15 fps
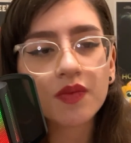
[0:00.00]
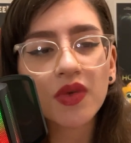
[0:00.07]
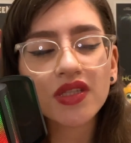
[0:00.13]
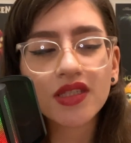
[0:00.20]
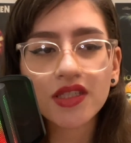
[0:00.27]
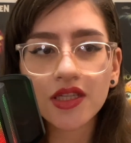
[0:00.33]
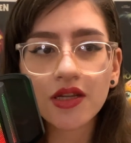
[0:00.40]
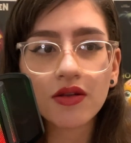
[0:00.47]
But
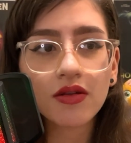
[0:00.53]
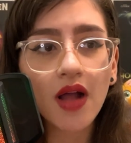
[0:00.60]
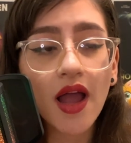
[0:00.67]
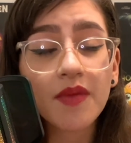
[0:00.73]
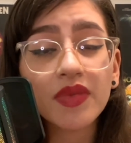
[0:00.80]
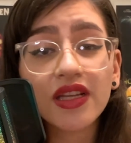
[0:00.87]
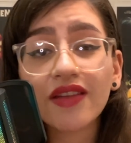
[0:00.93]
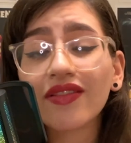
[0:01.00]
still, I
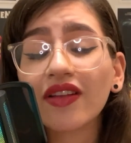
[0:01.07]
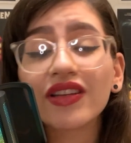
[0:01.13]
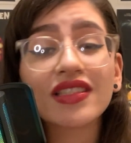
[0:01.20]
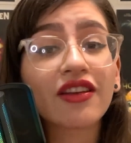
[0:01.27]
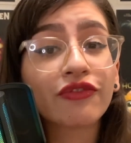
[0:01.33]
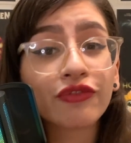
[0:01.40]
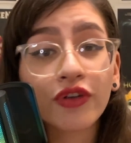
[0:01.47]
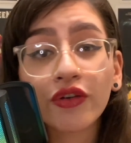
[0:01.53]
believe that it's
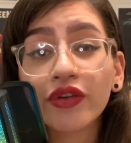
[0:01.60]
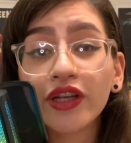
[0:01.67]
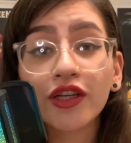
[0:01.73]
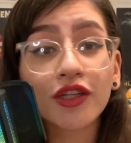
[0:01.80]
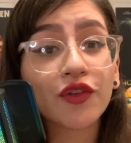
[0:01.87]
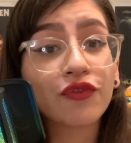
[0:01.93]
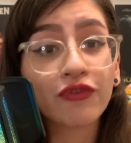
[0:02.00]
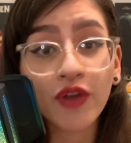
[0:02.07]
a very
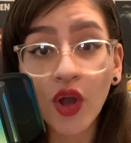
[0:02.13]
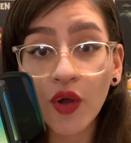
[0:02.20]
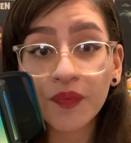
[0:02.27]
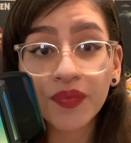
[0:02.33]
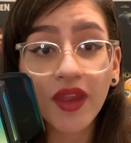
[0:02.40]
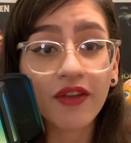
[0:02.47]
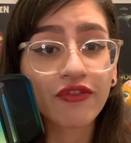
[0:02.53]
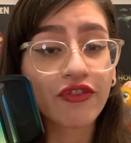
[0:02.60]
good
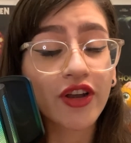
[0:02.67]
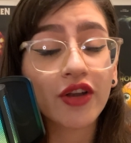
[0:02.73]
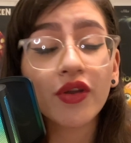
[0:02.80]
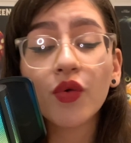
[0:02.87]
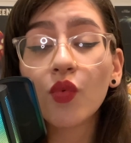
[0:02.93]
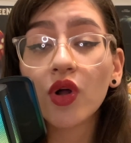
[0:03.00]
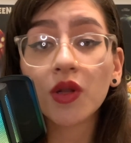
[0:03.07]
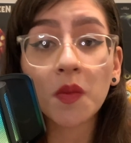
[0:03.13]
film, very
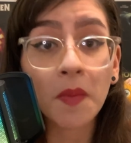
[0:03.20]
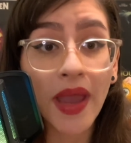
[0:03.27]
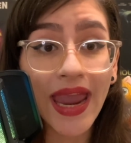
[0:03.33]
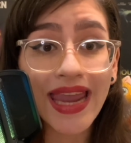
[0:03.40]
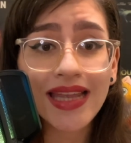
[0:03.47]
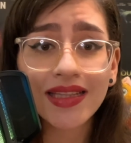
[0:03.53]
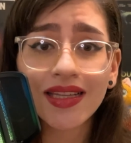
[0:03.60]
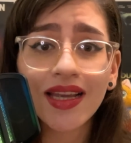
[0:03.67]
well
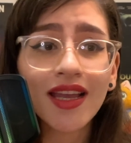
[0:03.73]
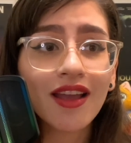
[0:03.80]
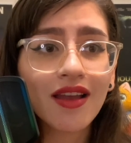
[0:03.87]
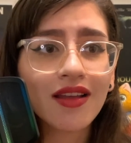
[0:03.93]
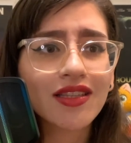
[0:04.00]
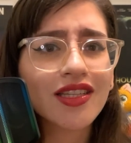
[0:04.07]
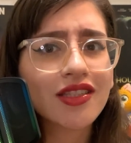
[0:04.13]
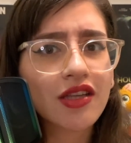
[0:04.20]
made.
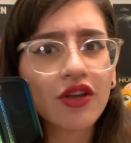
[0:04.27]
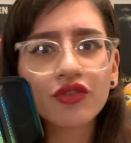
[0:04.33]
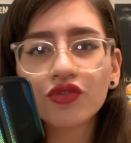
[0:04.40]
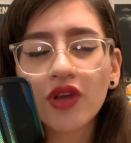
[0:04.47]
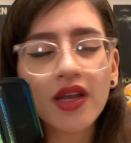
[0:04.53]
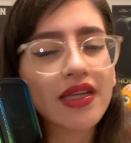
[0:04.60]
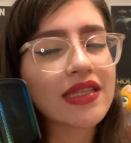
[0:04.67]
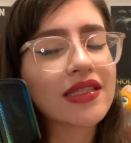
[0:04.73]
The
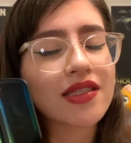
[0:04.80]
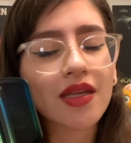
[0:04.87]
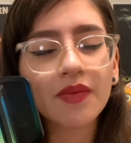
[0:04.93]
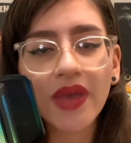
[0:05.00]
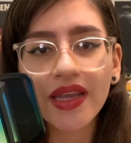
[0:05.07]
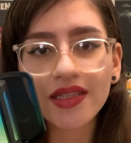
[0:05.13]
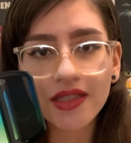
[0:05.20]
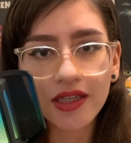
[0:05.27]
soundtrack, it's
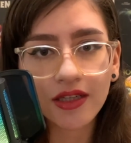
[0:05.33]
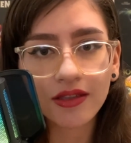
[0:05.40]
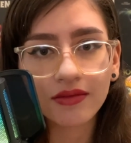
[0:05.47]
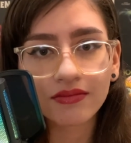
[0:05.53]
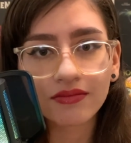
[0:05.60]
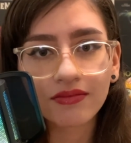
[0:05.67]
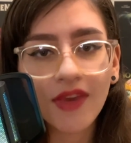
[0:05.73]
amazing.